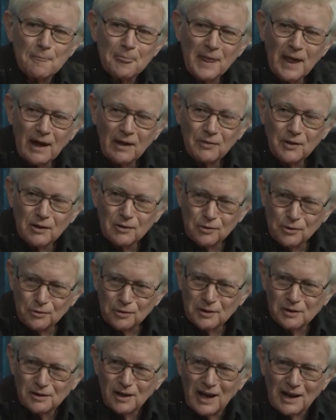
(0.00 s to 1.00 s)
and they're doing
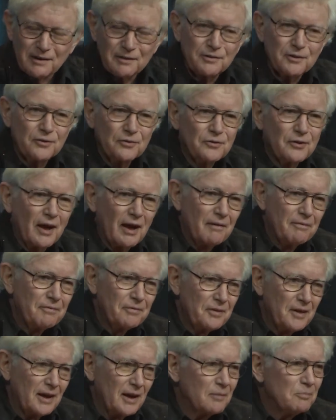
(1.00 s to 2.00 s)
a lot of the stuff
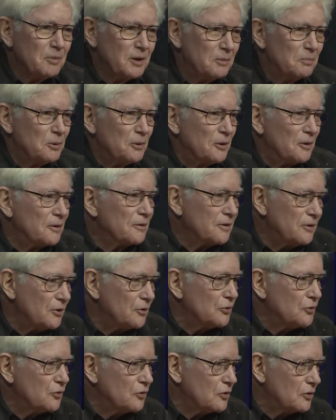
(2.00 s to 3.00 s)
that people
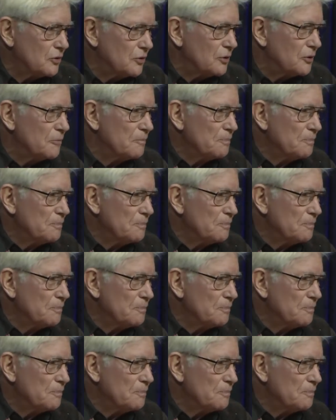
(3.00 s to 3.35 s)
used to do.